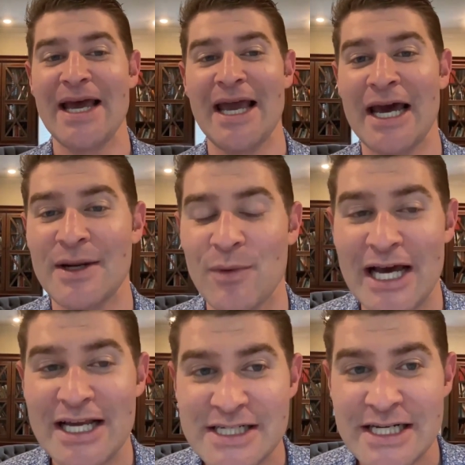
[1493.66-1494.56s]
And
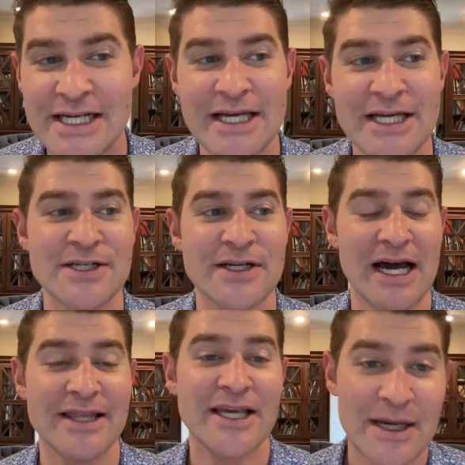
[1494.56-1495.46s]
what I see is,
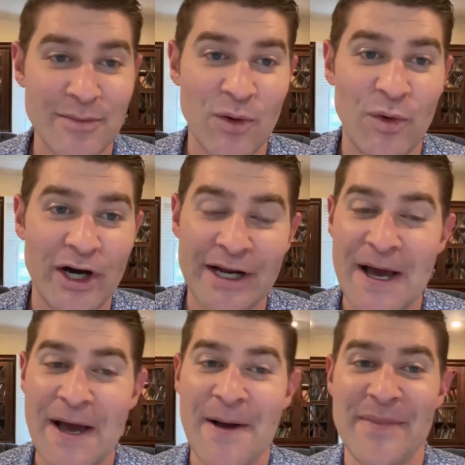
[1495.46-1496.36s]
I think number one,
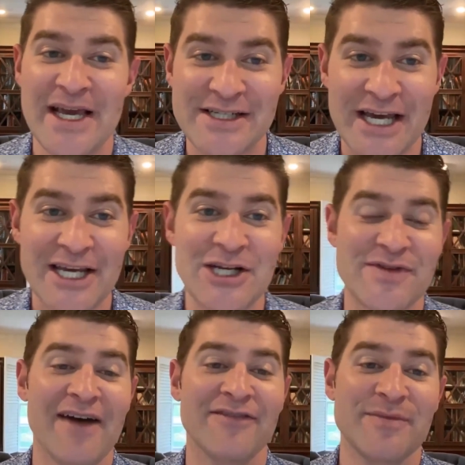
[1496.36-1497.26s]

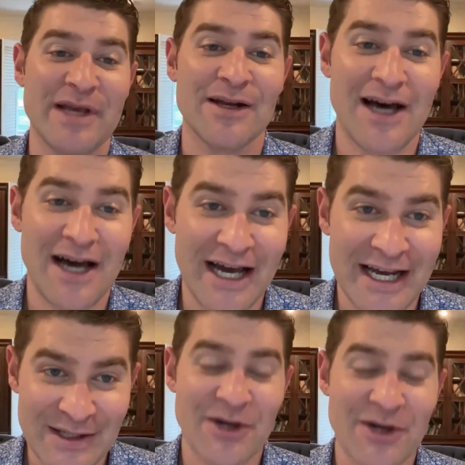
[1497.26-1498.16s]
executives have to be
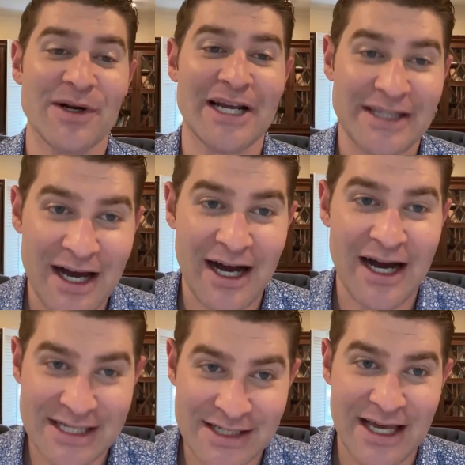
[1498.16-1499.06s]
aligned literally at the
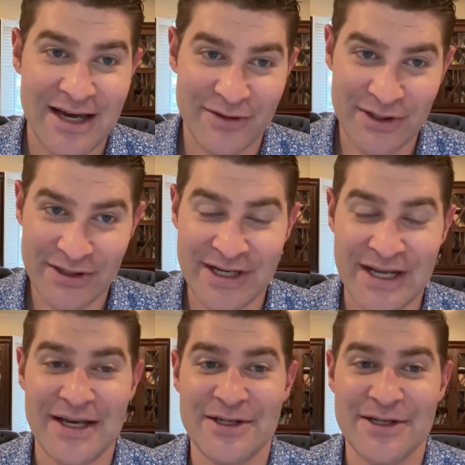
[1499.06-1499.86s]
highest levels